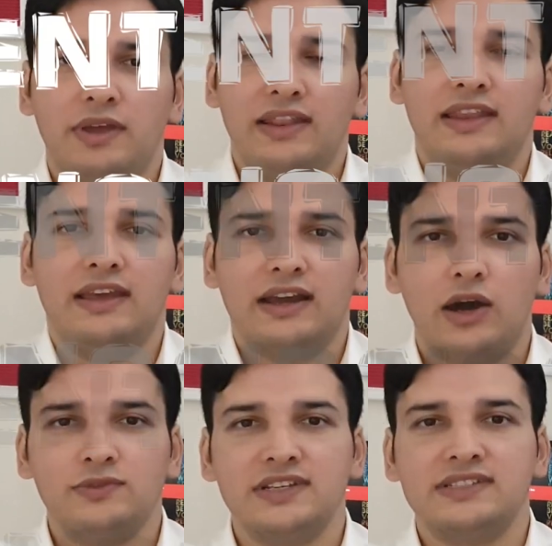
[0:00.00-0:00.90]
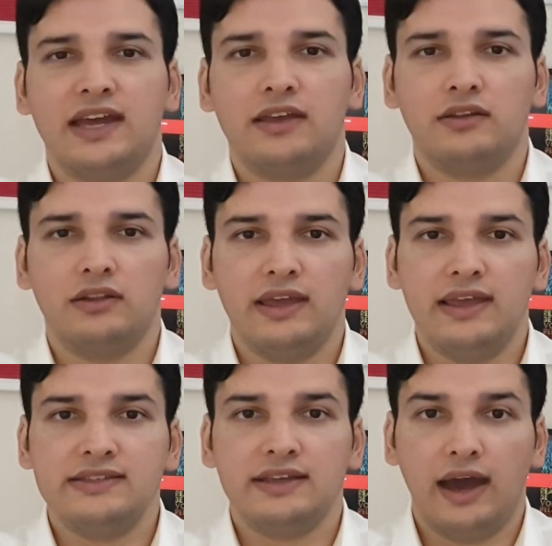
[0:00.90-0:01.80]
in the accounting cycle
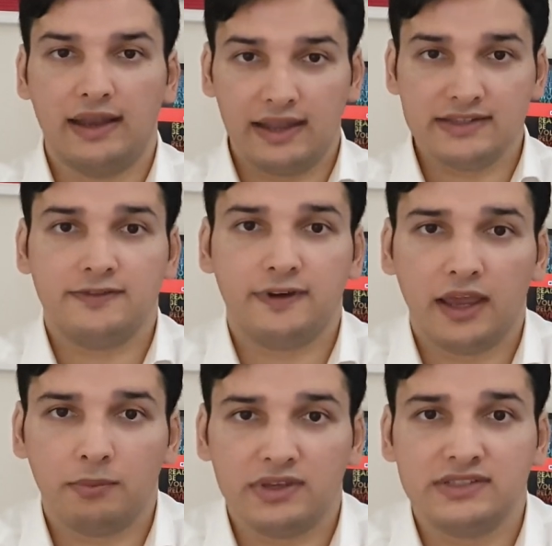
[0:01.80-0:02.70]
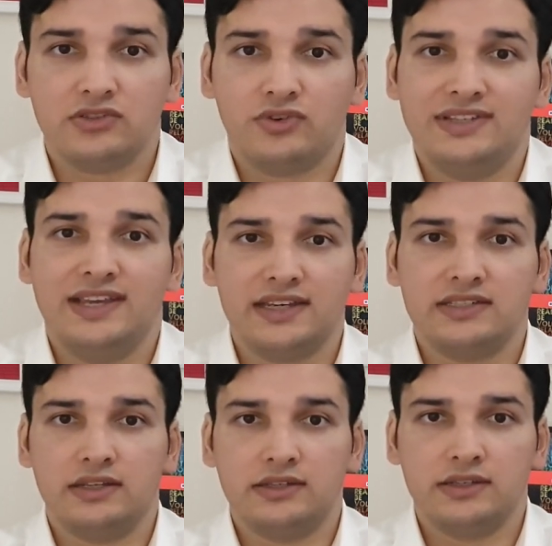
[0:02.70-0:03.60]
is identifying business
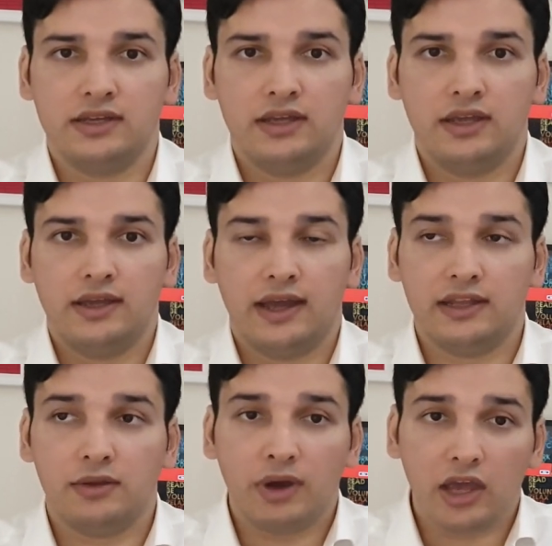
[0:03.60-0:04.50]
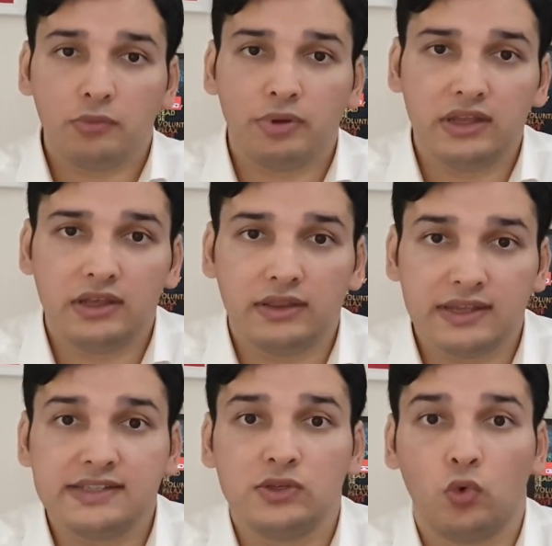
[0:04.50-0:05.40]
transactions. And in my opinion,
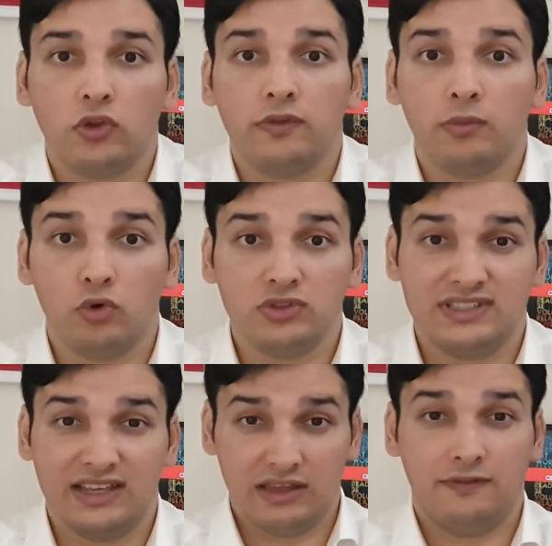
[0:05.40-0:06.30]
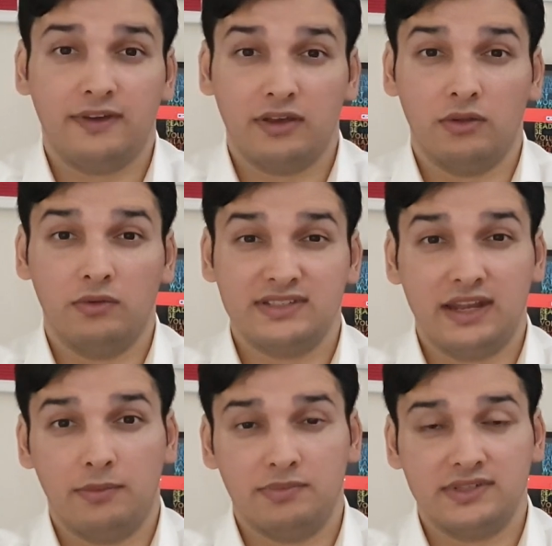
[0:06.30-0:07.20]
this is one of the most significant
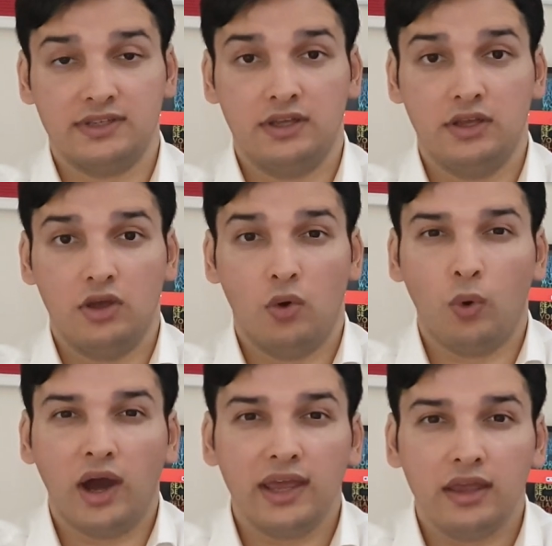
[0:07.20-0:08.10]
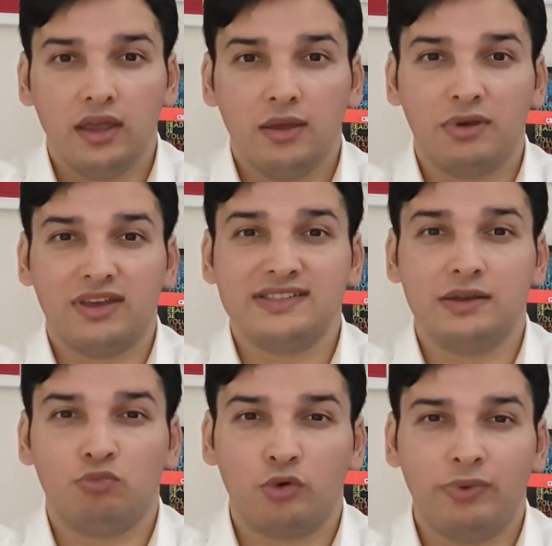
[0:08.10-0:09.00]
steps. Why? Because
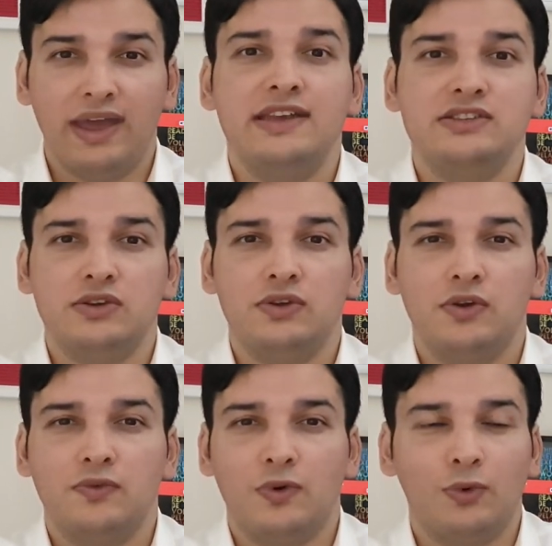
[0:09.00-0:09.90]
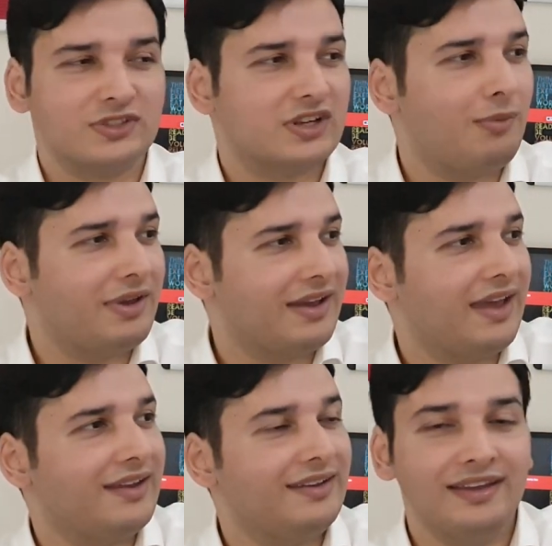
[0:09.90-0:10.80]
it prepares you for what's coming
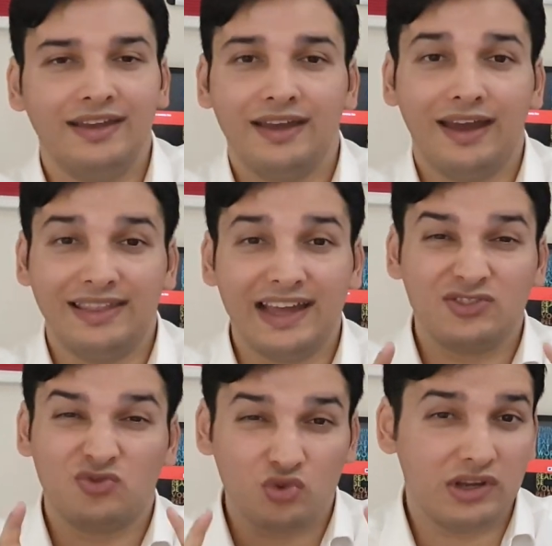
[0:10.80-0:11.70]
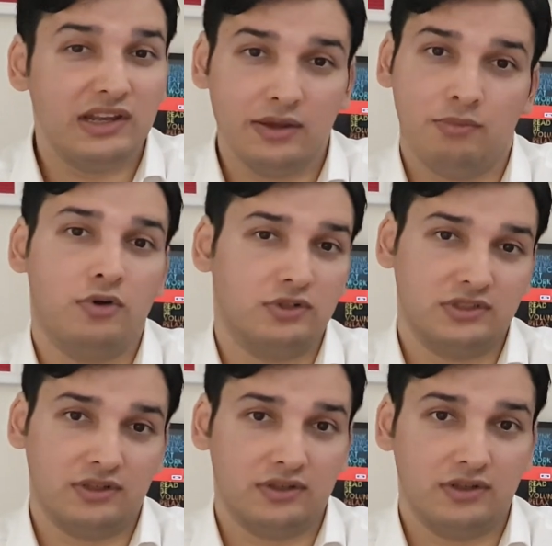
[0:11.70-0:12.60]
ahead. And that's really
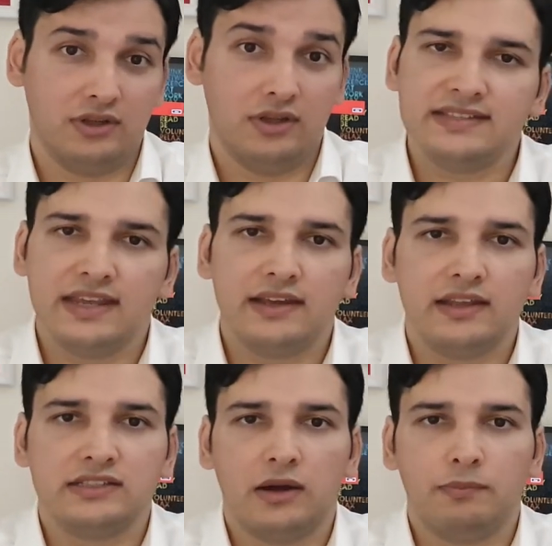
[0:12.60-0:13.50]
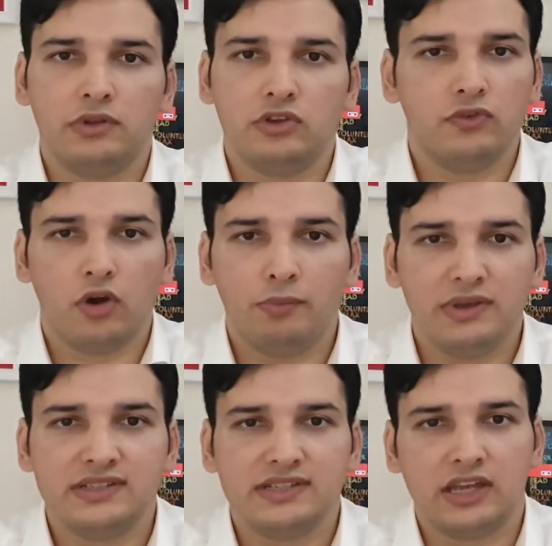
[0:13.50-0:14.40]
important. Let's take an example. You've got a
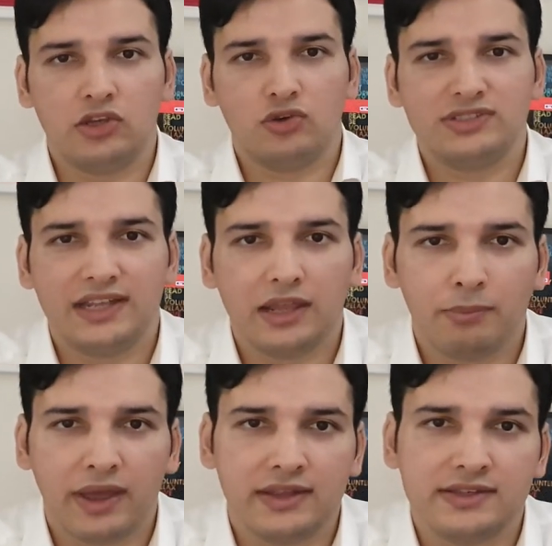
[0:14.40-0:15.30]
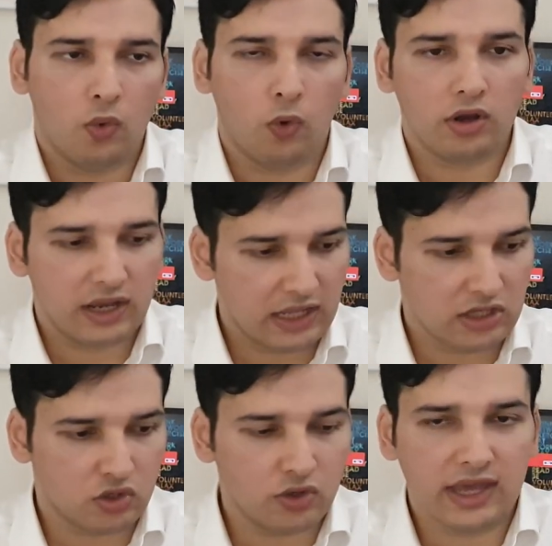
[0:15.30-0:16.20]
business and you're selling pens. One day
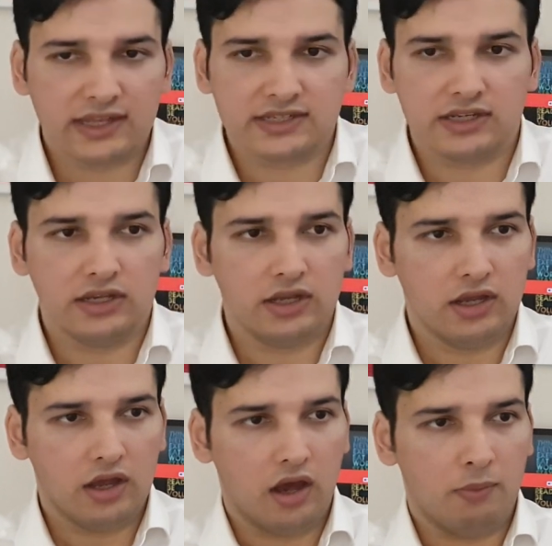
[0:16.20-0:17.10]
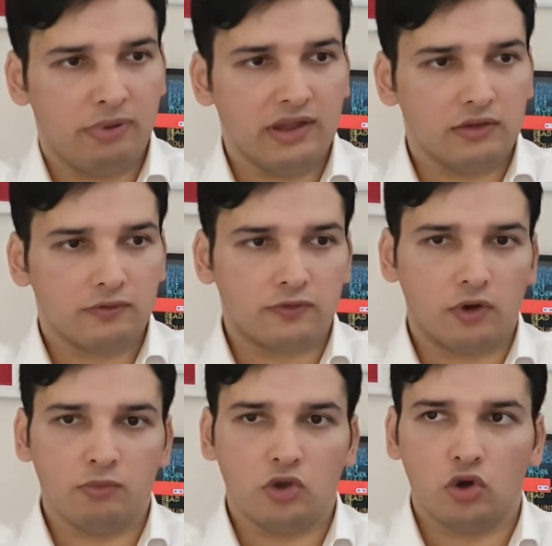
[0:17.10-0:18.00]
you get a bill
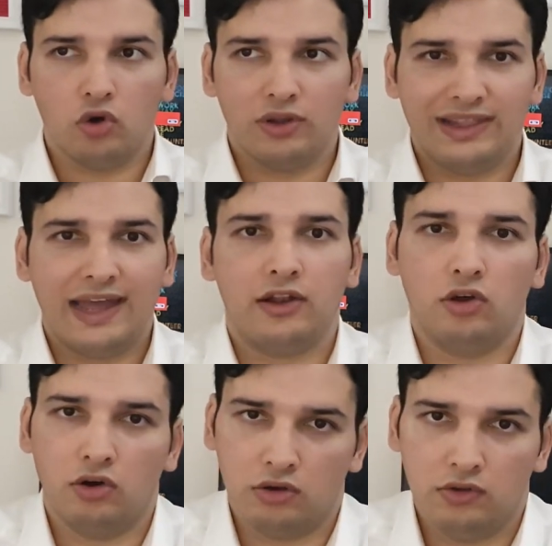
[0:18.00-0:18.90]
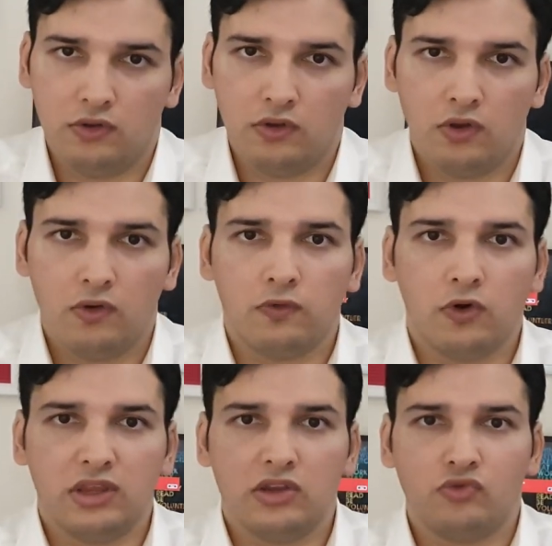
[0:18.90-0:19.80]
from your landlord
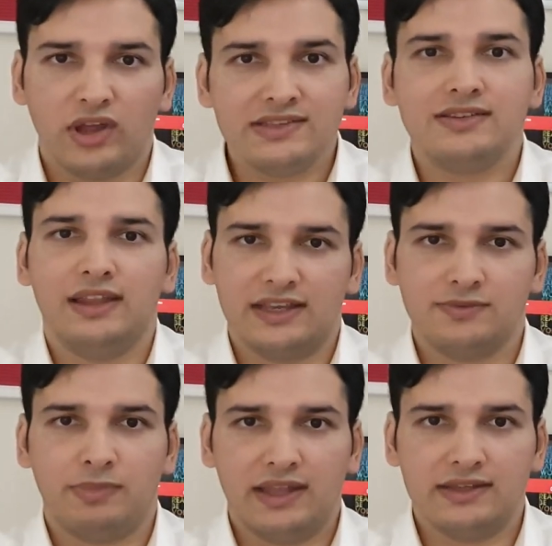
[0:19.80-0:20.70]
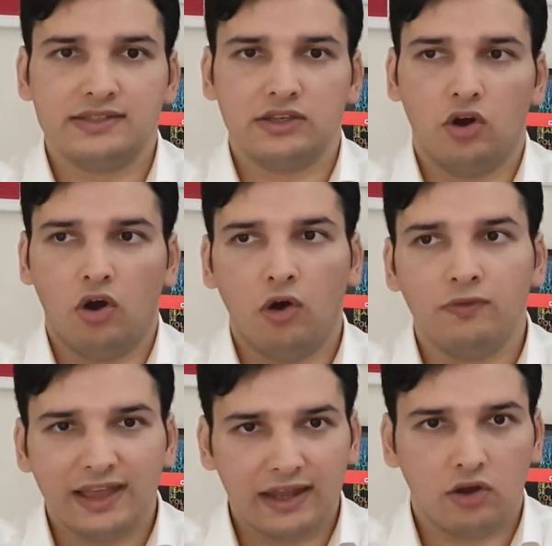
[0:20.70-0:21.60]
for the rental expense
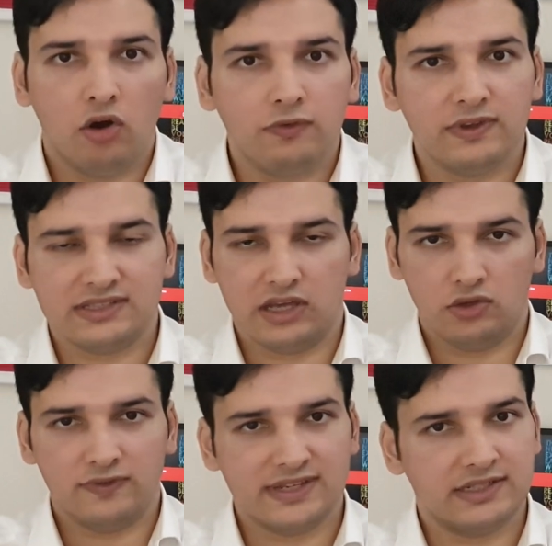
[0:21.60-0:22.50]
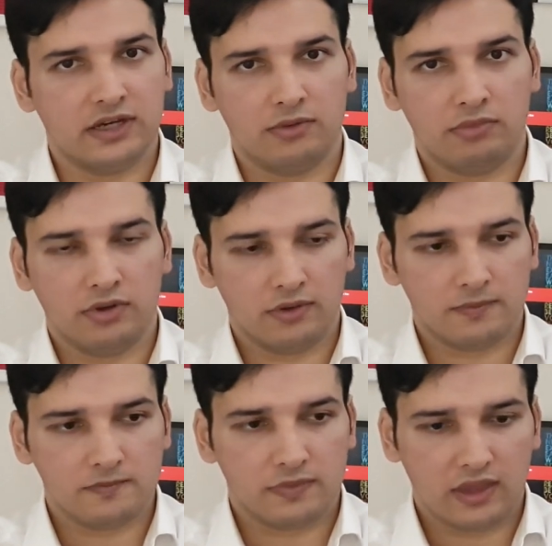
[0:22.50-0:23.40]
of that office that you've set up.
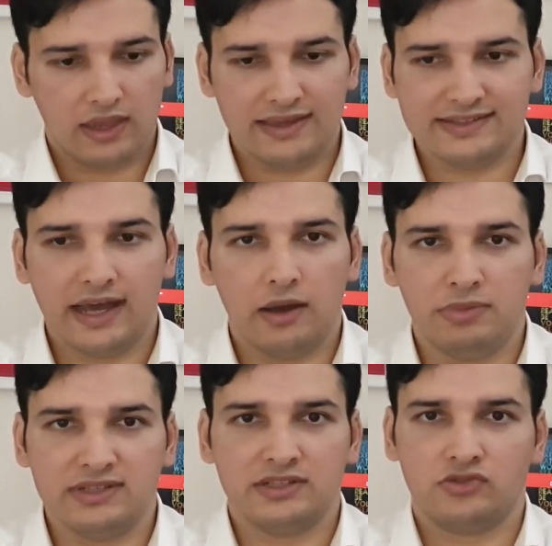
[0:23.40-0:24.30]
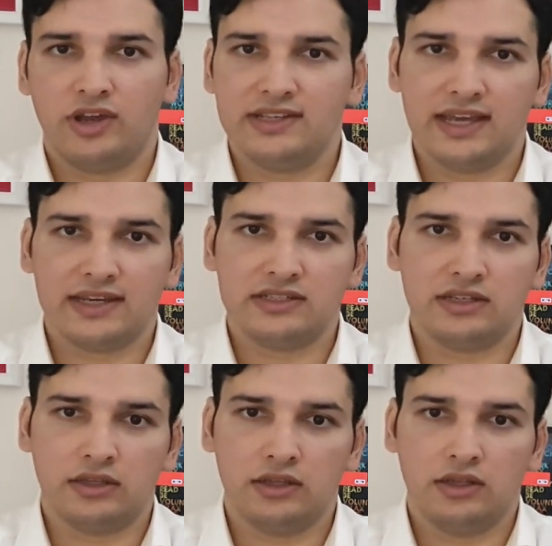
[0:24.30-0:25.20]
Is that a business transaction?